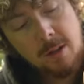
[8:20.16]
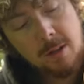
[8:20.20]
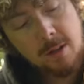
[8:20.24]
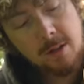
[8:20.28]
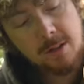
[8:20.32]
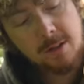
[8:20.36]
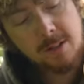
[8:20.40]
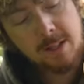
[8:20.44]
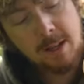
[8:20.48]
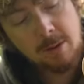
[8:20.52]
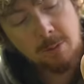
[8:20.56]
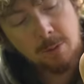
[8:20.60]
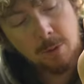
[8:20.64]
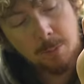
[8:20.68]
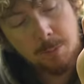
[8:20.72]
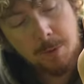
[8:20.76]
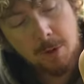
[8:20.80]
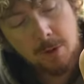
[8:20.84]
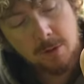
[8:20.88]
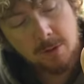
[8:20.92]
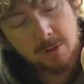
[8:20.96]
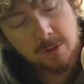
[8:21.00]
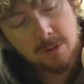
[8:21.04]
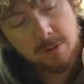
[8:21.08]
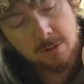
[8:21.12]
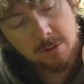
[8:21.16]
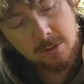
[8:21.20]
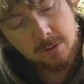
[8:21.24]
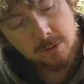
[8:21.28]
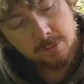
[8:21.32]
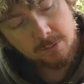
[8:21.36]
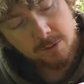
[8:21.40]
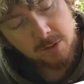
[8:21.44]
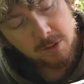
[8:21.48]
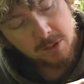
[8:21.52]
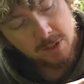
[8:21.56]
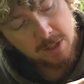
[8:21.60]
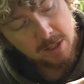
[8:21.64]
the sounder box. So
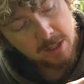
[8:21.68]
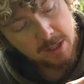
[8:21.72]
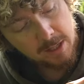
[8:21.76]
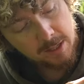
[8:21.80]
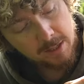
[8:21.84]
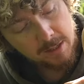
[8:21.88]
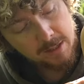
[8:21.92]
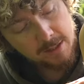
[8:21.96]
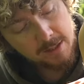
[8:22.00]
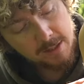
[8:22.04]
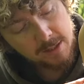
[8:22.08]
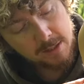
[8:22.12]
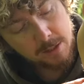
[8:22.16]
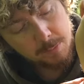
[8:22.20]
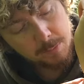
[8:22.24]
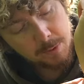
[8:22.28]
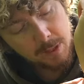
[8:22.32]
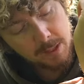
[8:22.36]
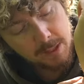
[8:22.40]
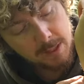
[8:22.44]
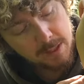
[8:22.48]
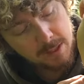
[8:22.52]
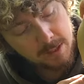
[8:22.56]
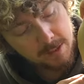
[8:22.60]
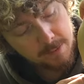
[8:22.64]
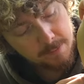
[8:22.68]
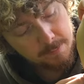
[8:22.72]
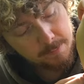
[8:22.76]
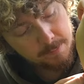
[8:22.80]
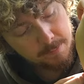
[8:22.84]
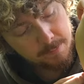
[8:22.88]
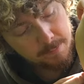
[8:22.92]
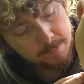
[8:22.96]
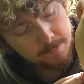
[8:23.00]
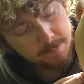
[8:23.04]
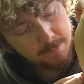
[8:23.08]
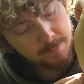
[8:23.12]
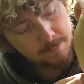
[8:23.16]
if I just click this into
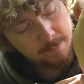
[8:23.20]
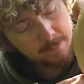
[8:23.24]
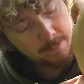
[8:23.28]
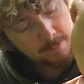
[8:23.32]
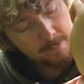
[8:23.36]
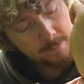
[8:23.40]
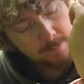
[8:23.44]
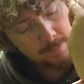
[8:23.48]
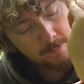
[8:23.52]
place,